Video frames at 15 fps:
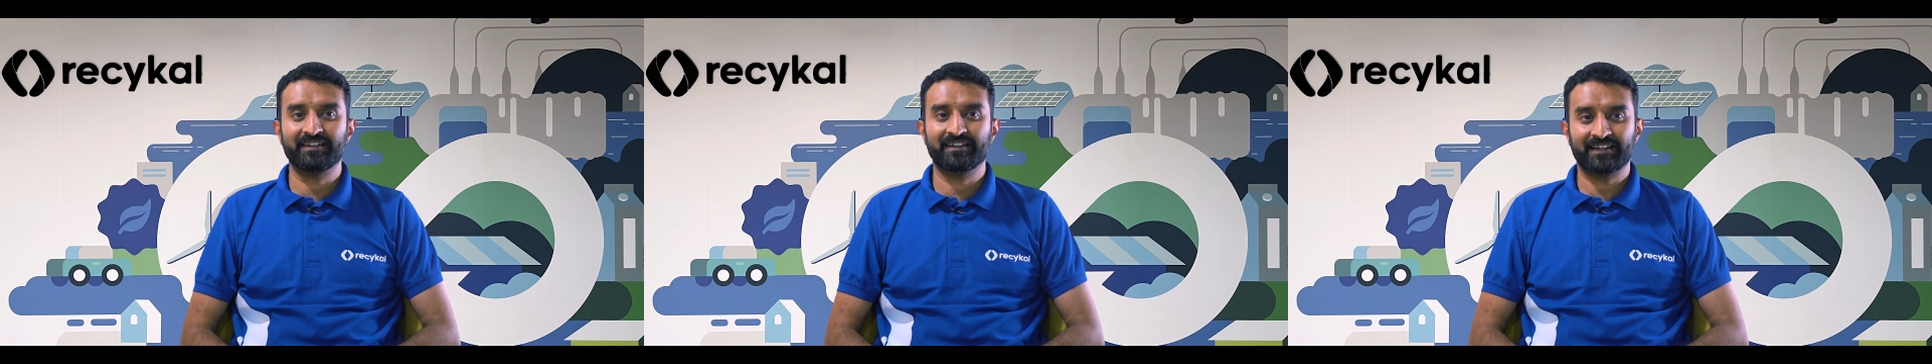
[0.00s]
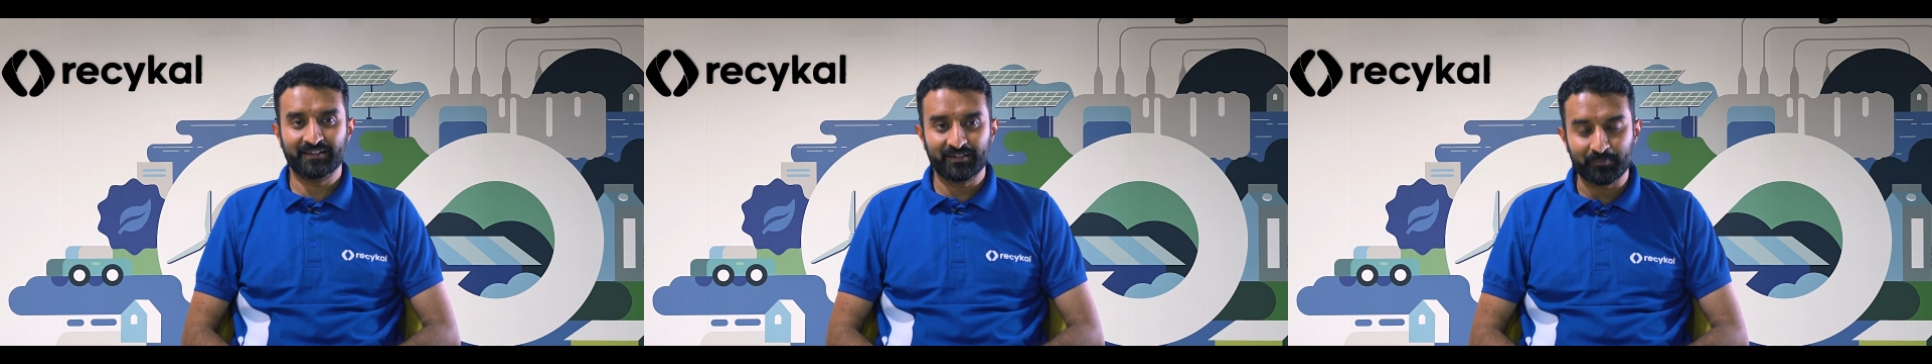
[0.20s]

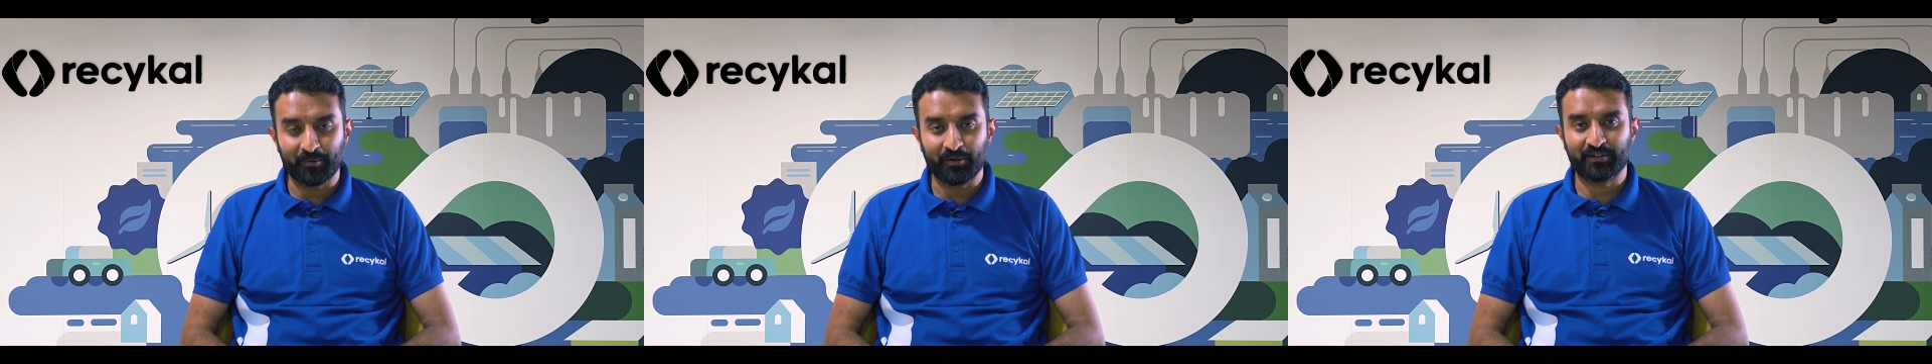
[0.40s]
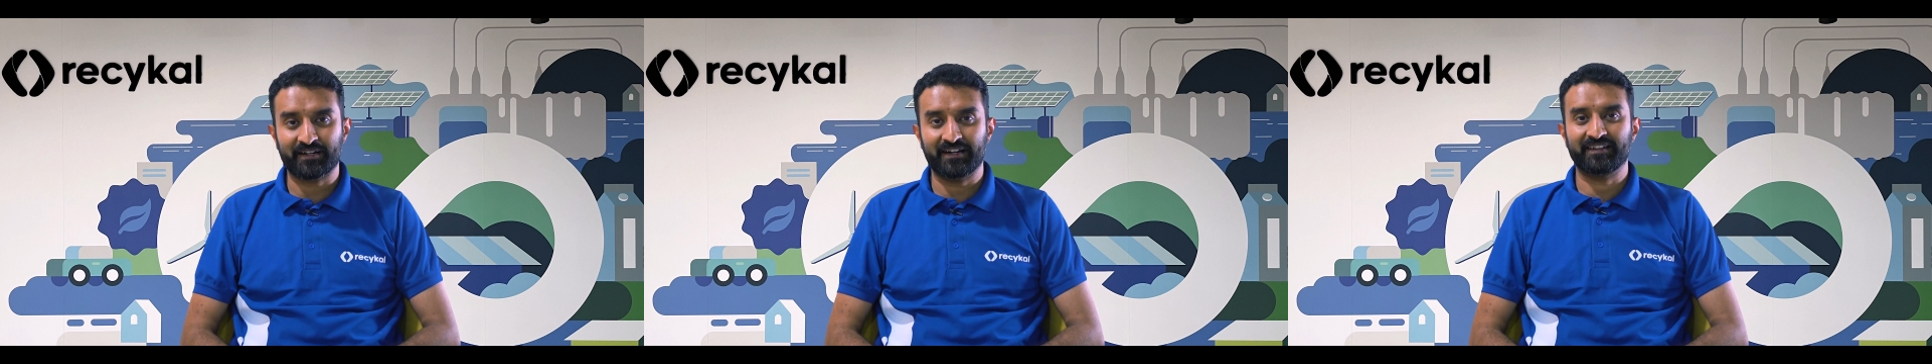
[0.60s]
another
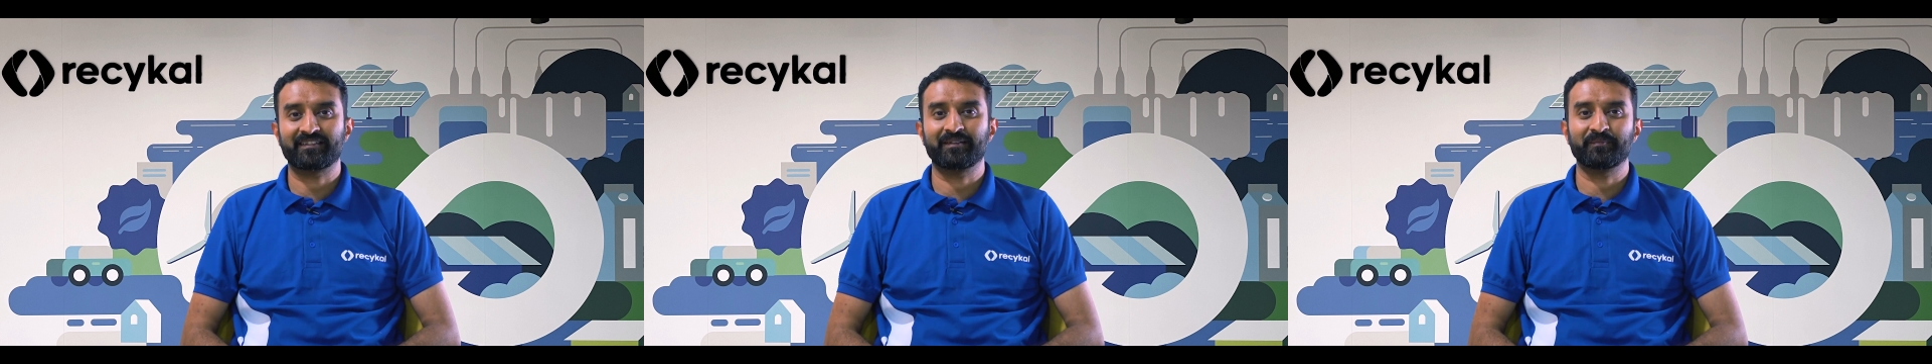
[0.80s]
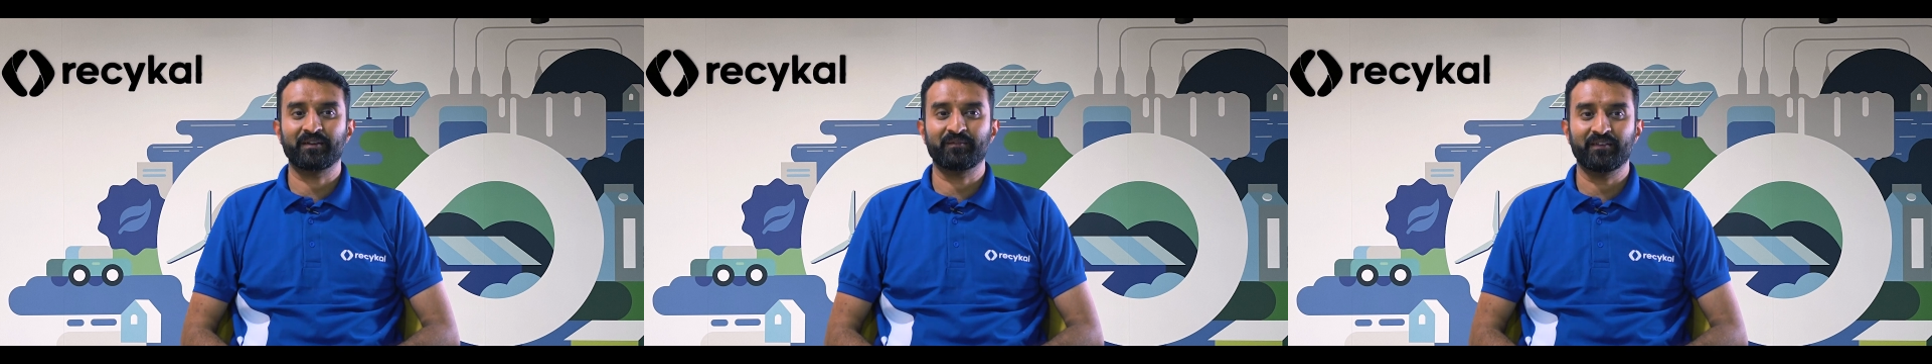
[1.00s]
podcast
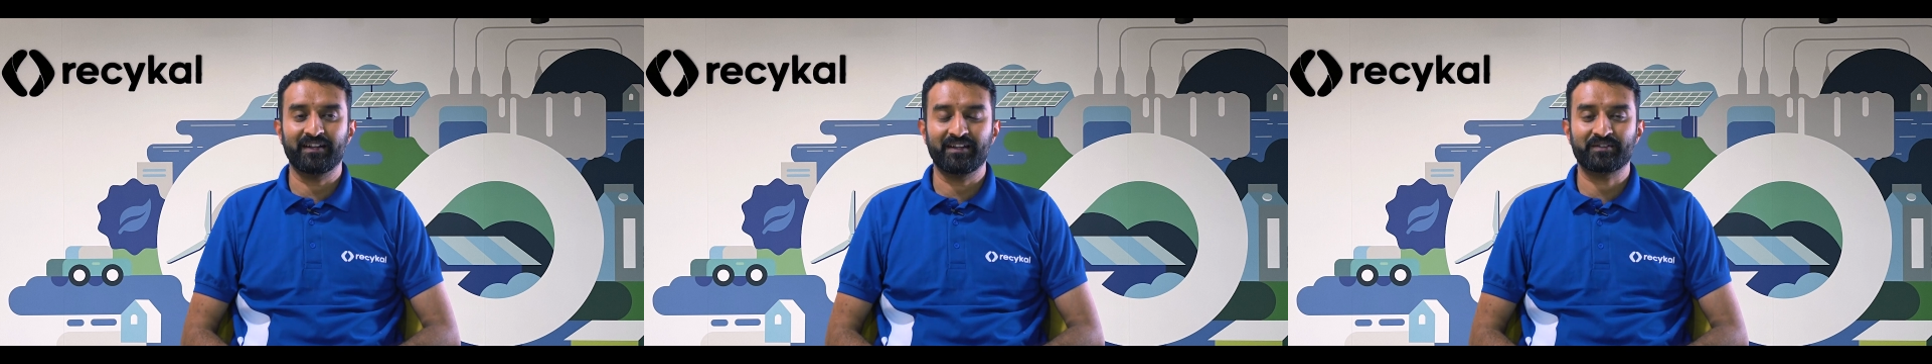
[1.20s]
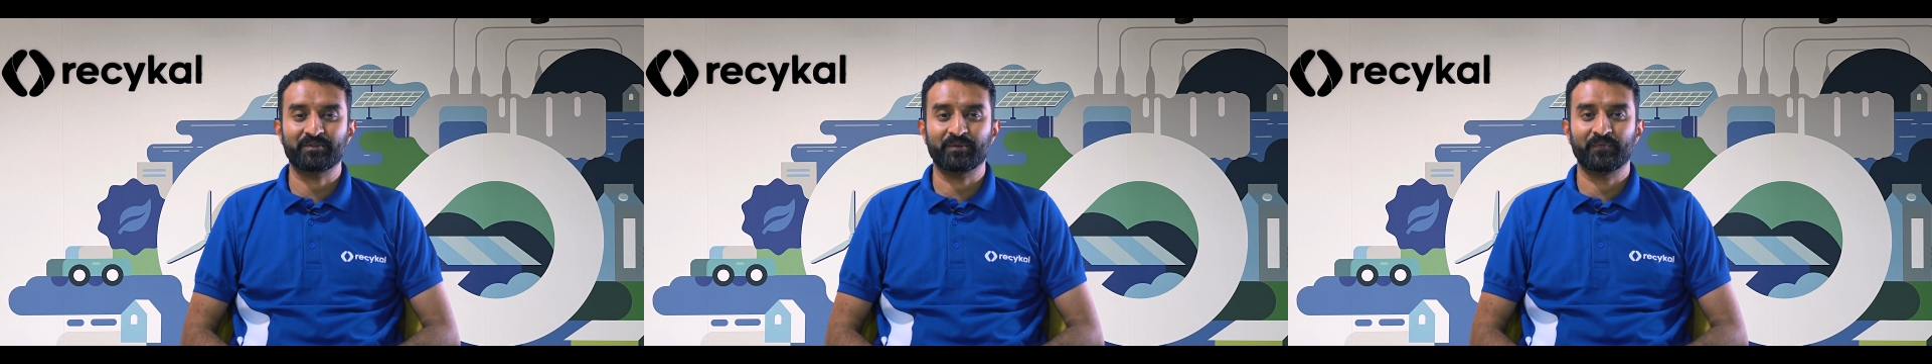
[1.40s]
sometime
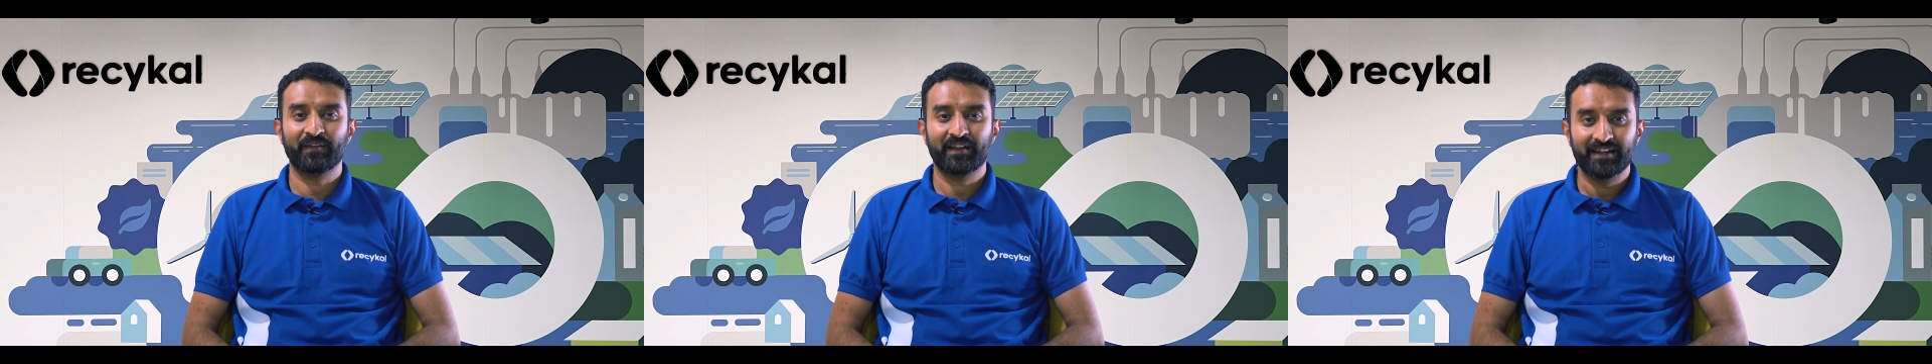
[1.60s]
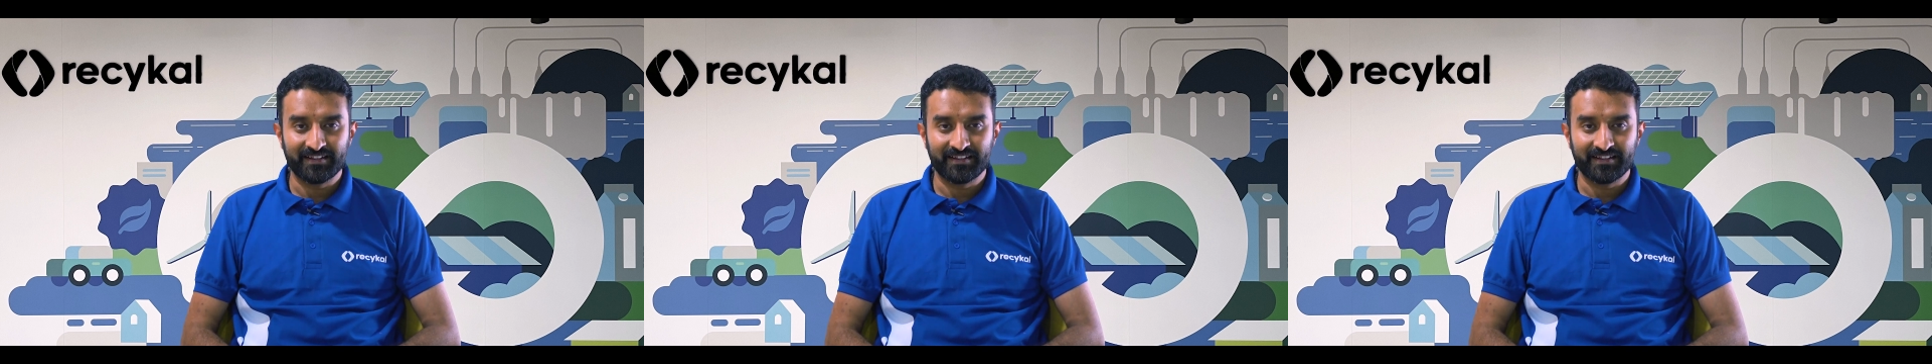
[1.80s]
very soon.